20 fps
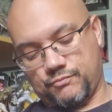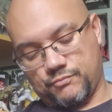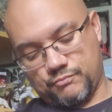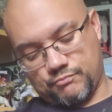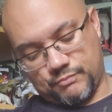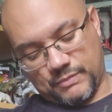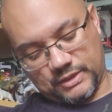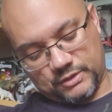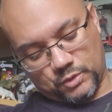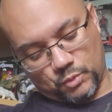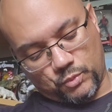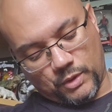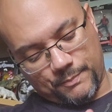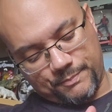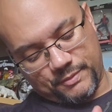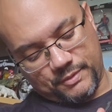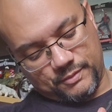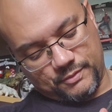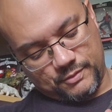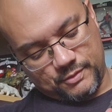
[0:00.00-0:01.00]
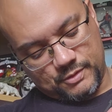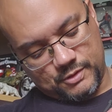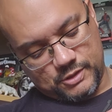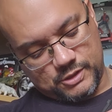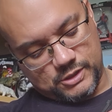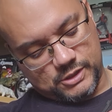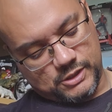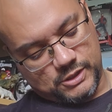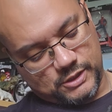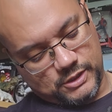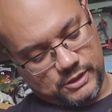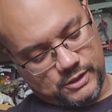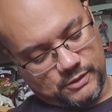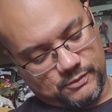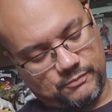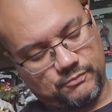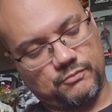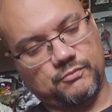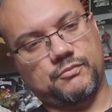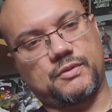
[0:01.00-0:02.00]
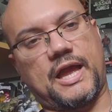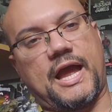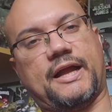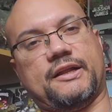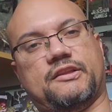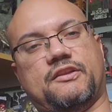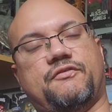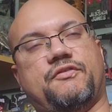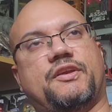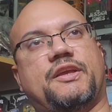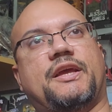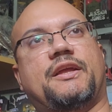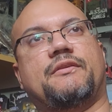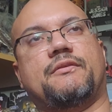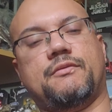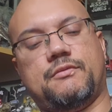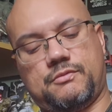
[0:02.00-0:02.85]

make the weapon active again.